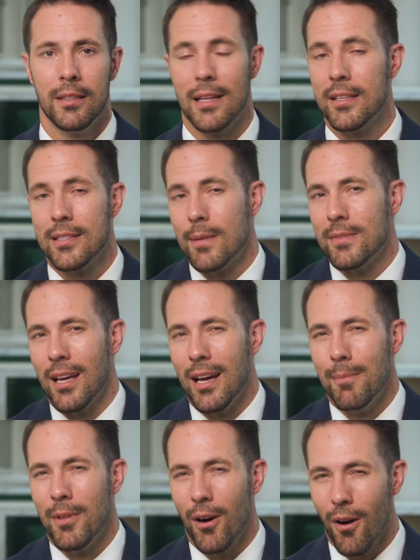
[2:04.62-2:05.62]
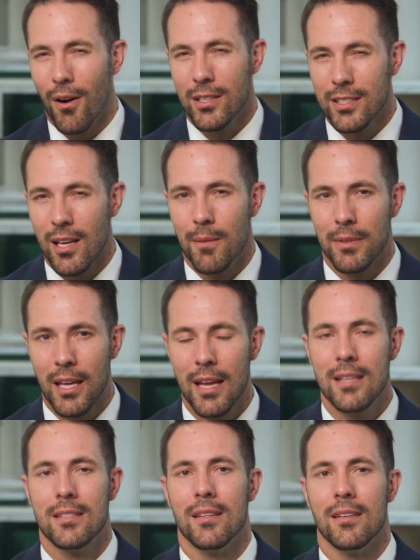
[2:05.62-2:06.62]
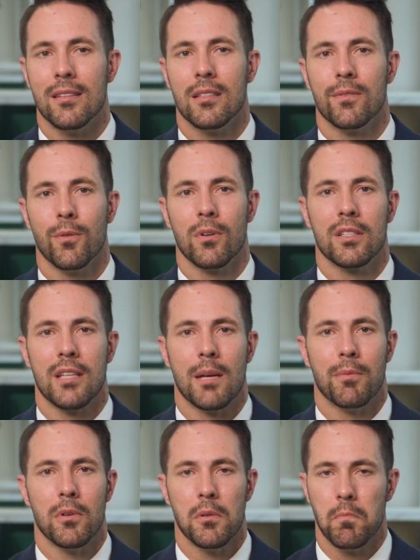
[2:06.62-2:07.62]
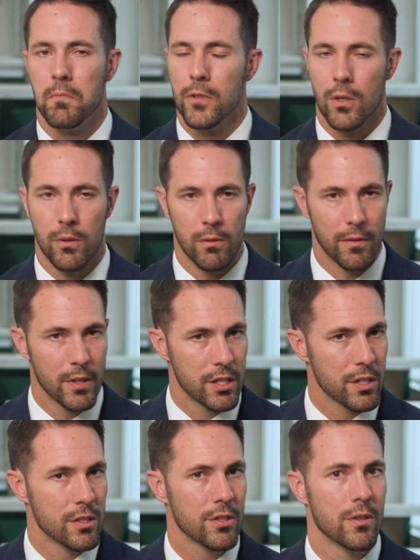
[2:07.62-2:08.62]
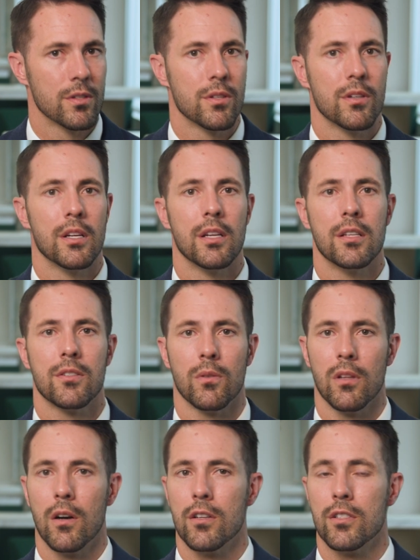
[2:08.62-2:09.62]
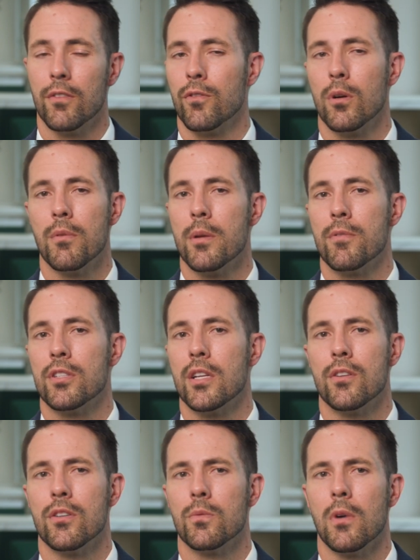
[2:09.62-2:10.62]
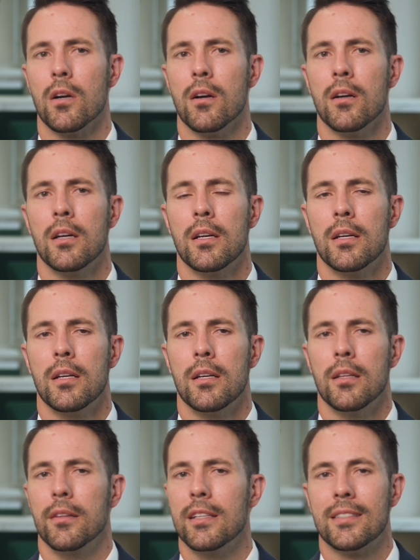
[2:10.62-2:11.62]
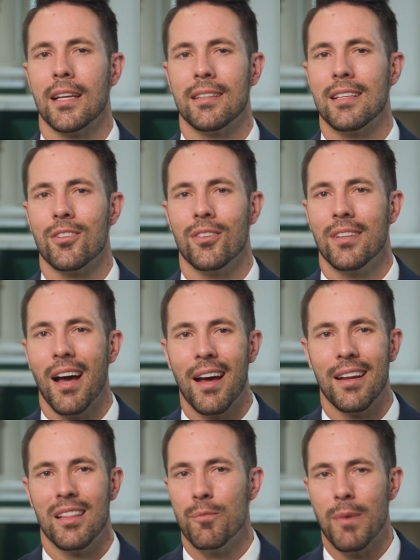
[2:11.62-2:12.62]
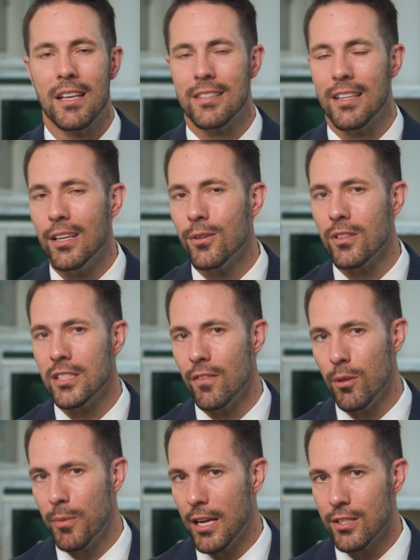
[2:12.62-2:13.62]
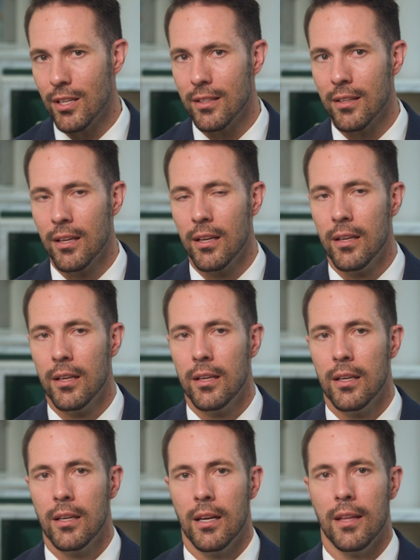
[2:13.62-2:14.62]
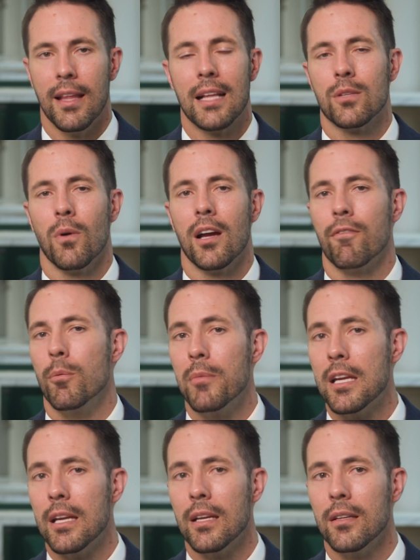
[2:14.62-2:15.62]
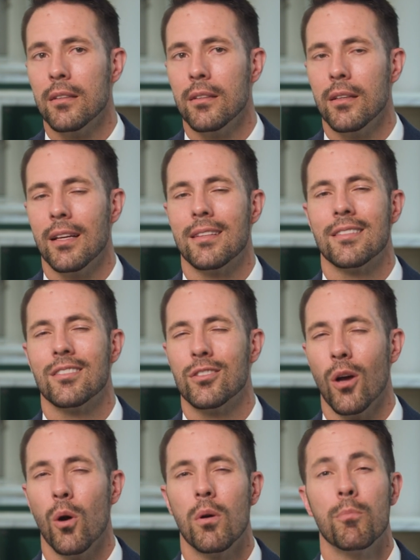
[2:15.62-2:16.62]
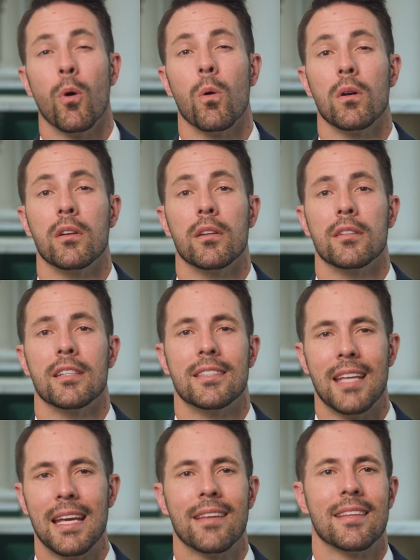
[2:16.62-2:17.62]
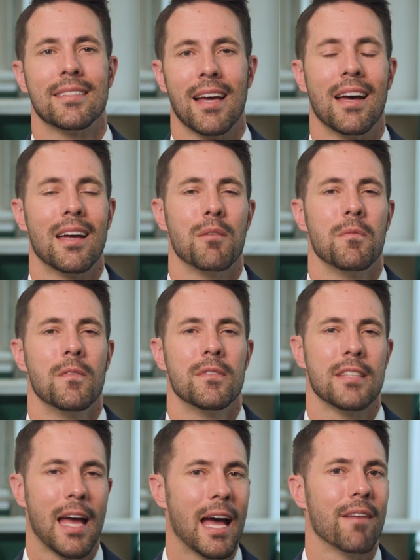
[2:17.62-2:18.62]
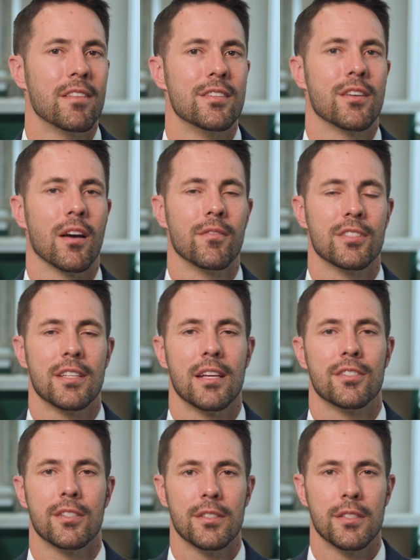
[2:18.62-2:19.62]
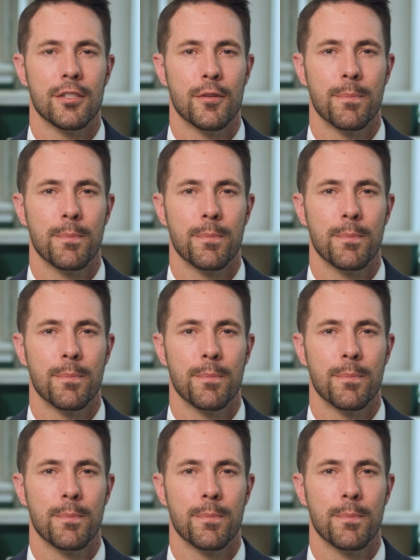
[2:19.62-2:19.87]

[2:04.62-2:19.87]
At the same time, there are some cases, for example, certain revision surgeries or large deformity procedures where these techniques are not in the best interest of the patient. And that's why, for me, it's so important to take the time to have these conversations.